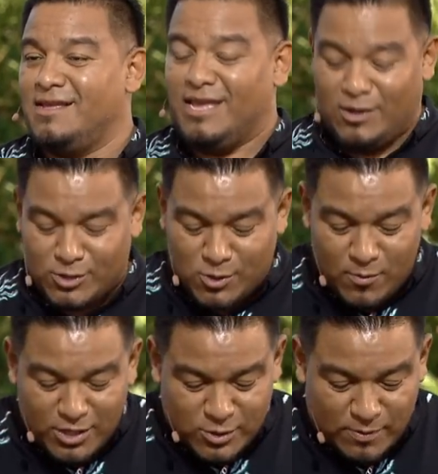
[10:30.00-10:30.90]
You know, some
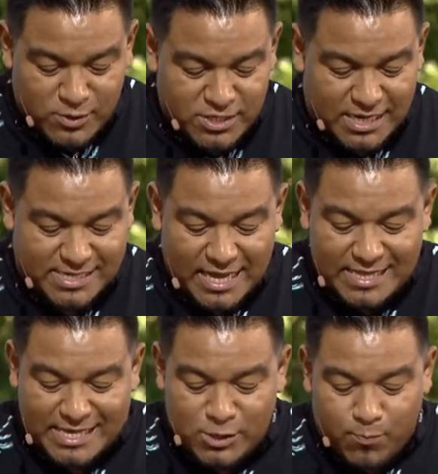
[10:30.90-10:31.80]
of the scripture says,
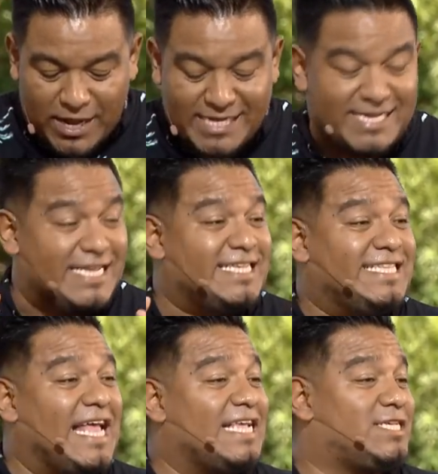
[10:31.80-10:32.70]
this place is
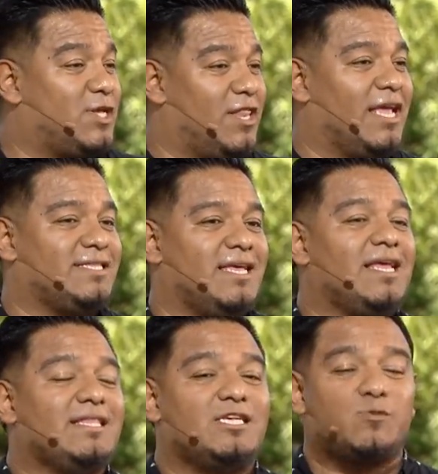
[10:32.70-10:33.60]
desolate.
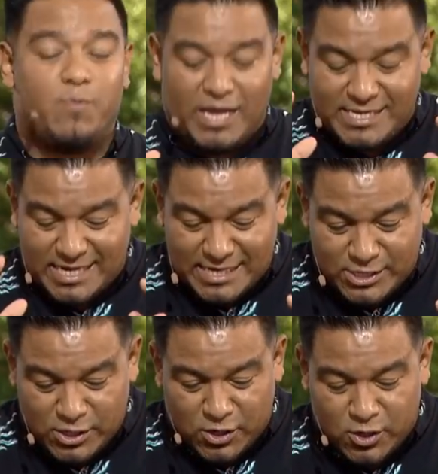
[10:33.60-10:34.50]
This place is
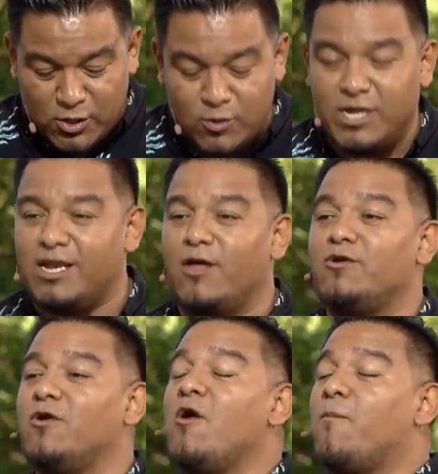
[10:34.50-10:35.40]
secluded.
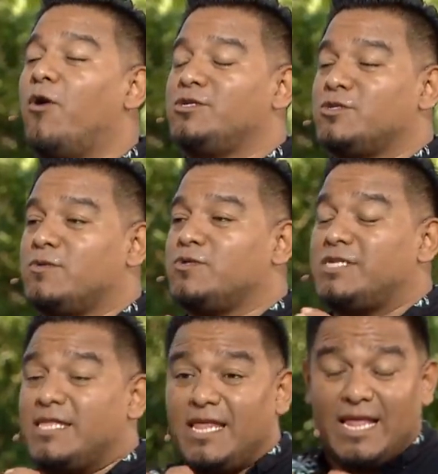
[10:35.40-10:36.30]
Other parts of scripture
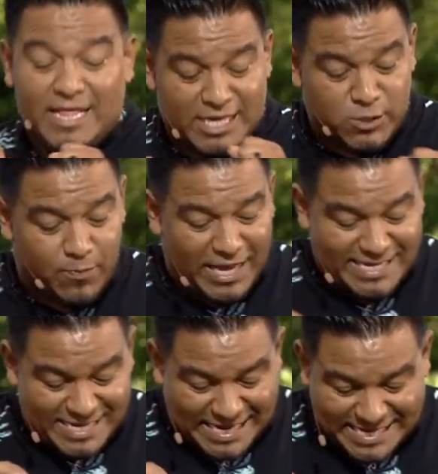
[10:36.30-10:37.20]
said that this
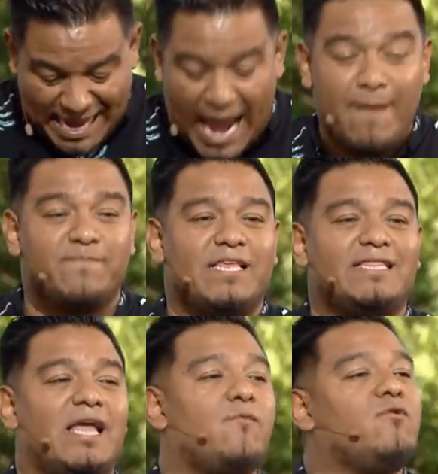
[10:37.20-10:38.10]
place is empty.
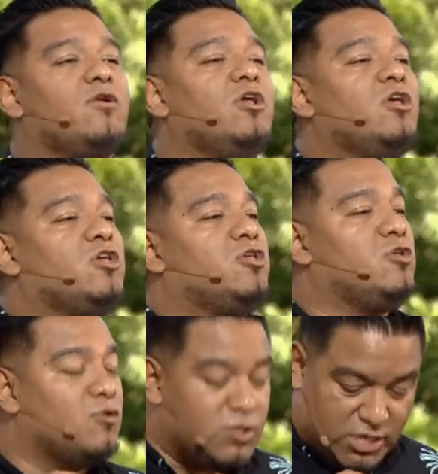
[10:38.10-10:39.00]
They were
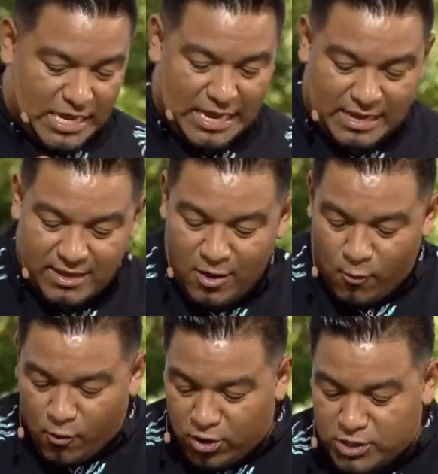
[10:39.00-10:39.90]
using
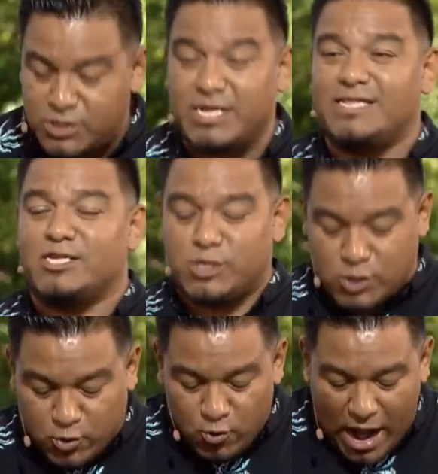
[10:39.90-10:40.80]
words that
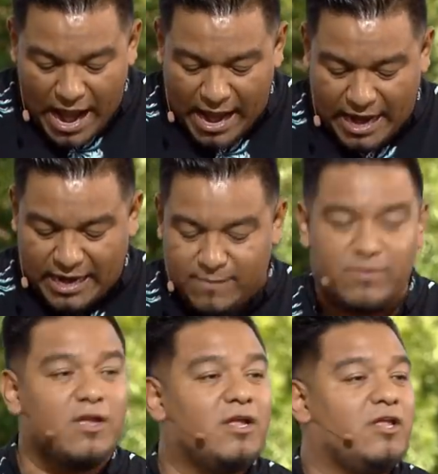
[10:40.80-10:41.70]
describe
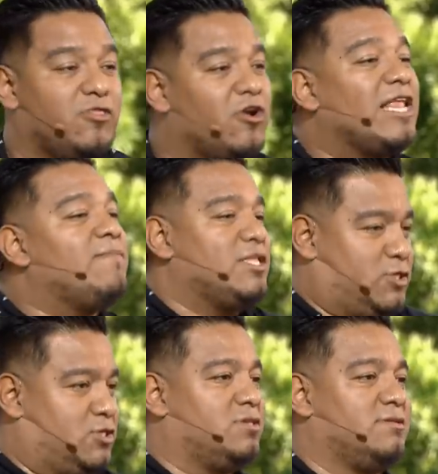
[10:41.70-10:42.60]
their
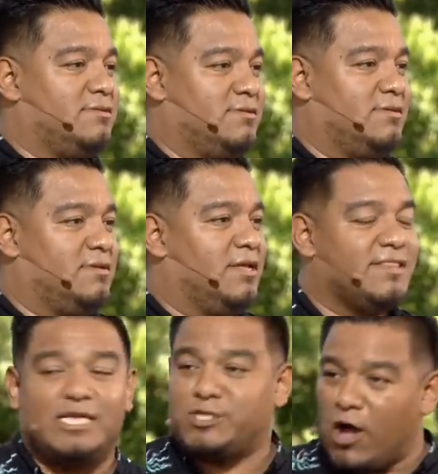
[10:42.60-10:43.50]
limits.
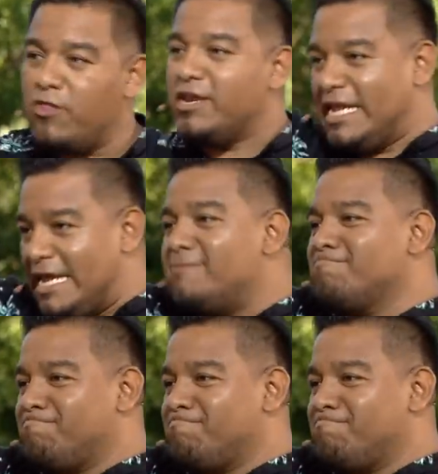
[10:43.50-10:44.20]
They saw the need.